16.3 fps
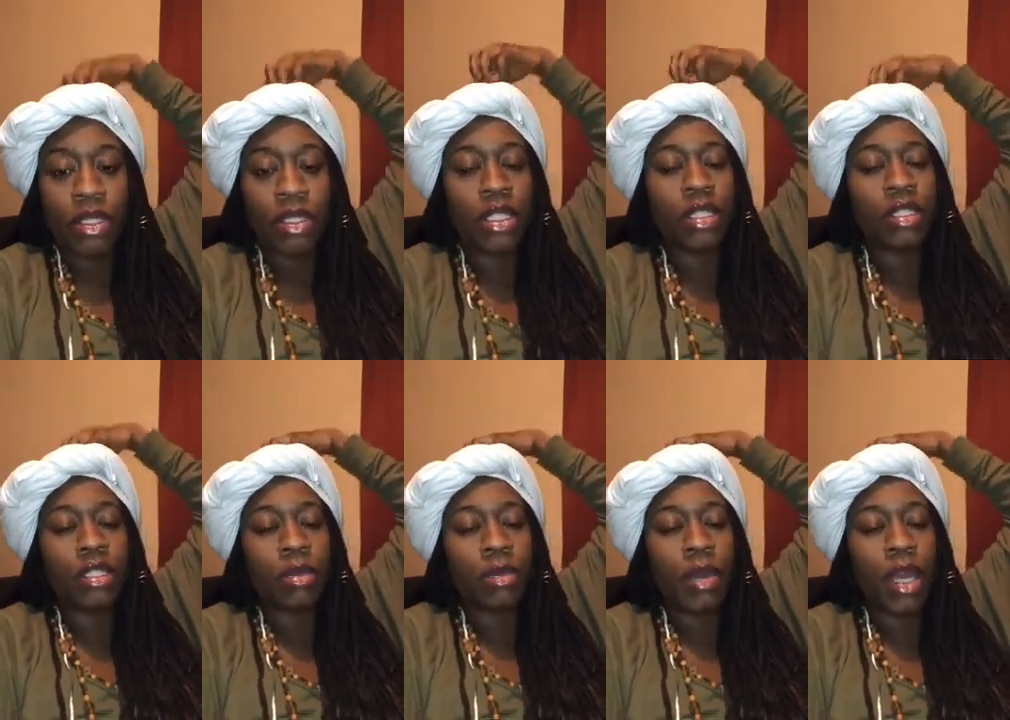this is
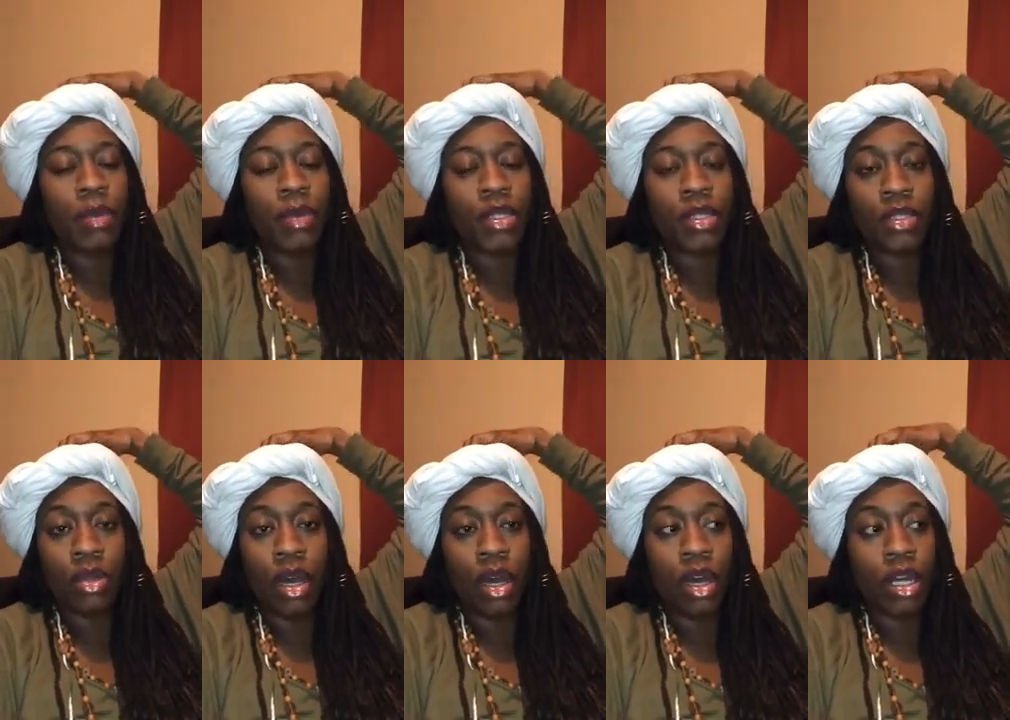the baby's
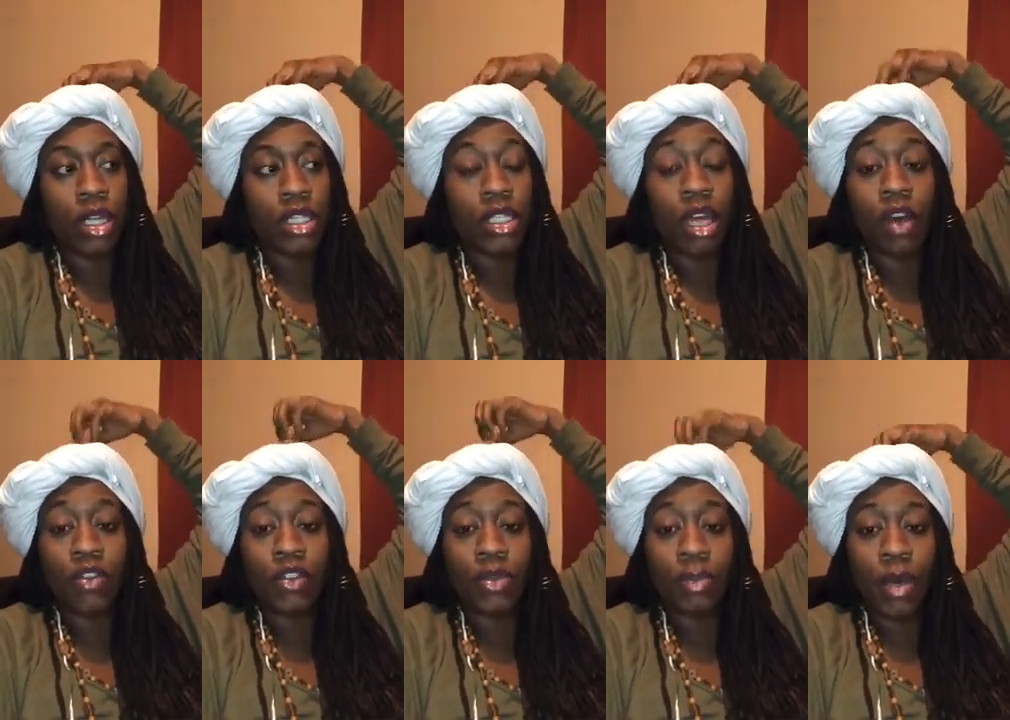uh,
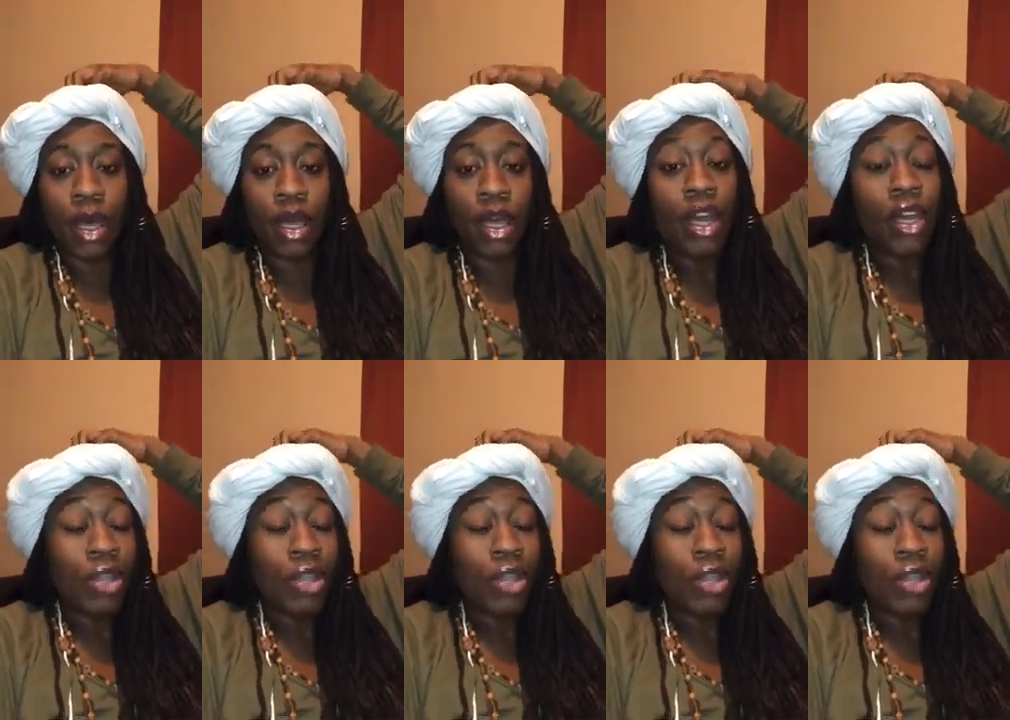soft spot.